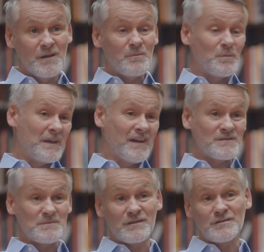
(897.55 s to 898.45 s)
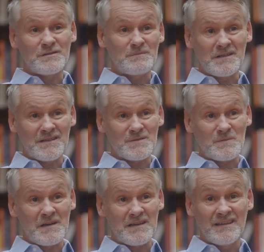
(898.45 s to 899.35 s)
when we have to be 30 minutes
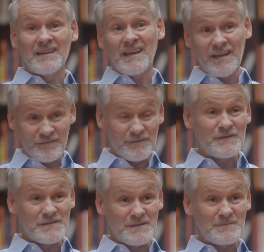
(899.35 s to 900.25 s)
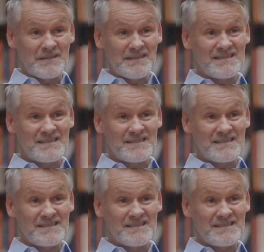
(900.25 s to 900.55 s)
away in 15 minutes.